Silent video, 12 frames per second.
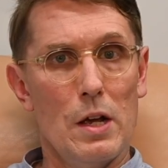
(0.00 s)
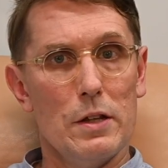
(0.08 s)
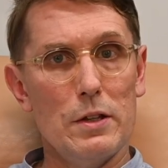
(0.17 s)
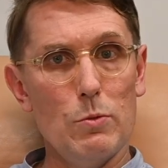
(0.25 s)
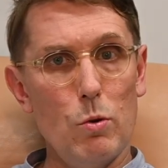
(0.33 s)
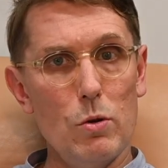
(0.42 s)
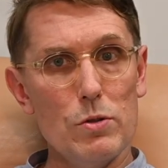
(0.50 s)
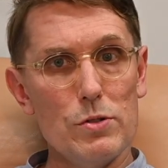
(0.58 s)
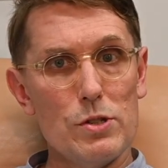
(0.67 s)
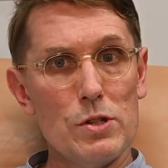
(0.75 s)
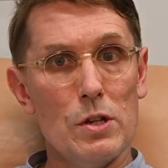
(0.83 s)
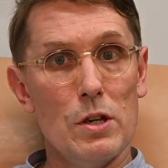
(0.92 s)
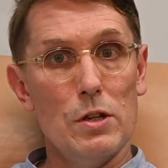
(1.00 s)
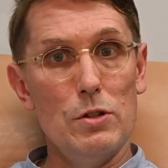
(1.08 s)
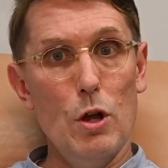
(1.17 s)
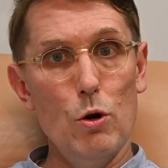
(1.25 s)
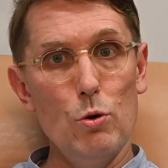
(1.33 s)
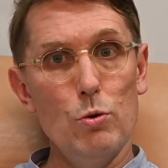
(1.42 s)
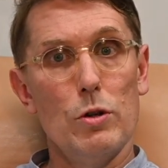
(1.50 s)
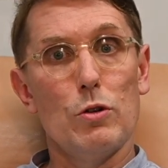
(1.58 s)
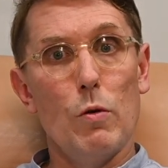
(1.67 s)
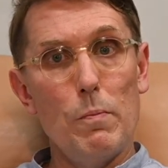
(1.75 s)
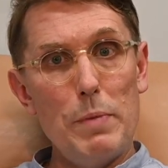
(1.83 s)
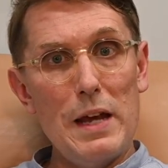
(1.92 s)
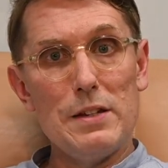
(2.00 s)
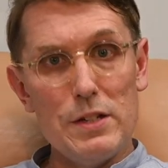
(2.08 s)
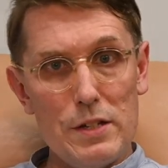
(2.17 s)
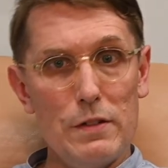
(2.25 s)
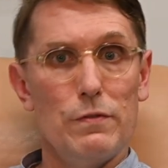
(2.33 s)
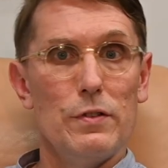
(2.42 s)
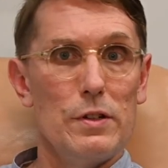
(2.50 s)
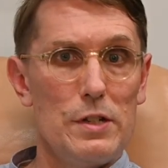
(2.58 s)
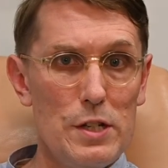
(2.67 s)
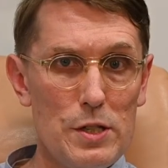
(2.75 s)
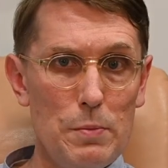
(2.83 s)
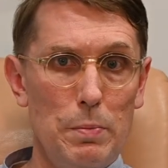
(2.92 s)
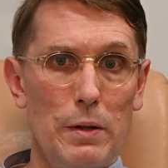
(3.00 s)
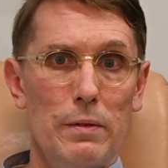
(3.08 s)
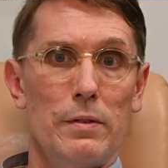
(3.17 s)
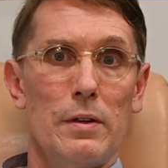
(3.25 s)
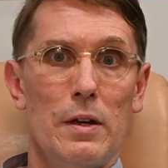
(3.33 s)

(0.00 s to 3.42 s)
there was no competitive discipline.